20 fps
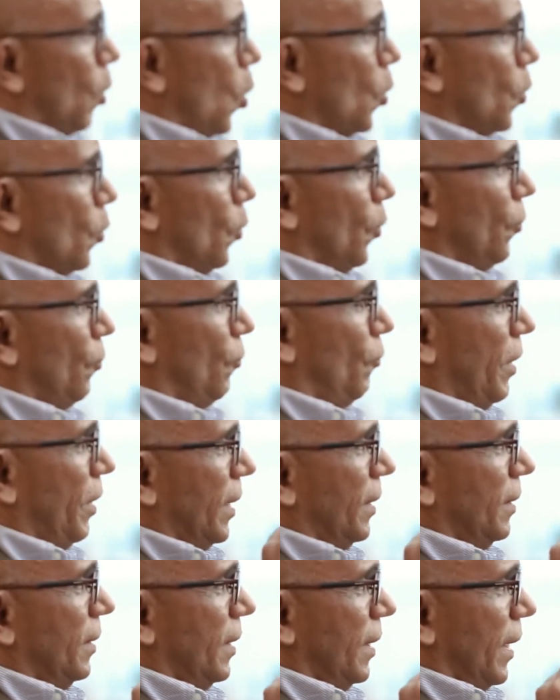borrows
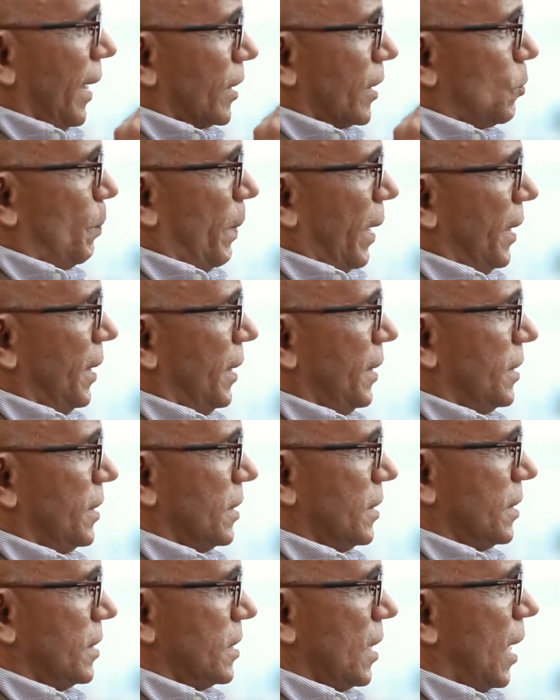when the
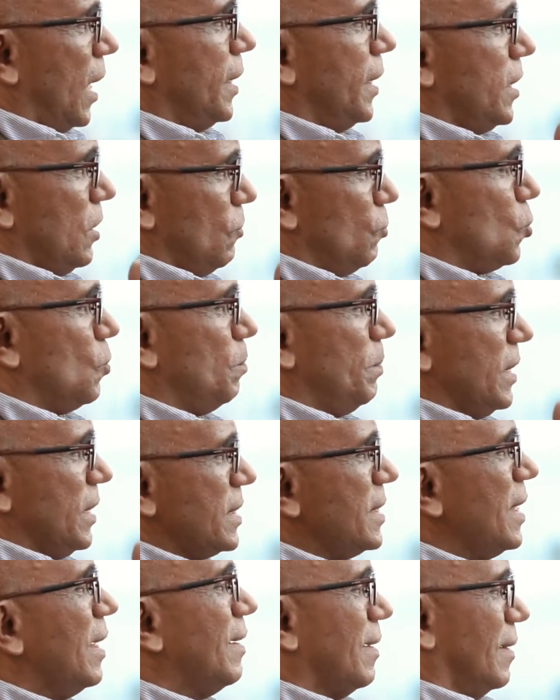expenditures are due to
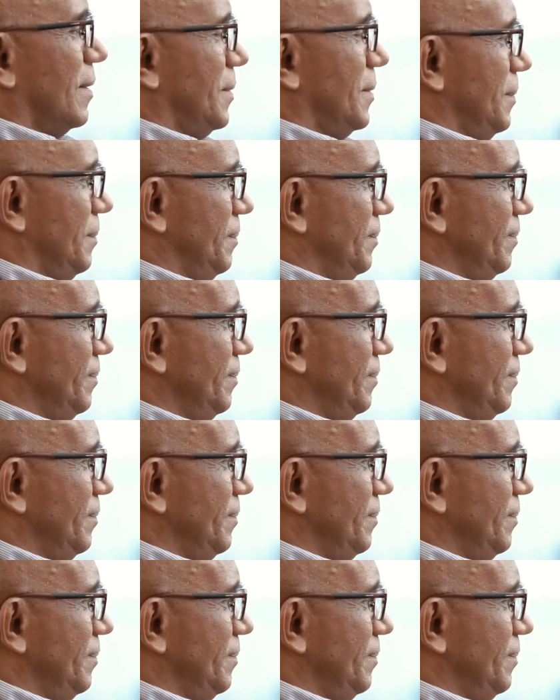be settled.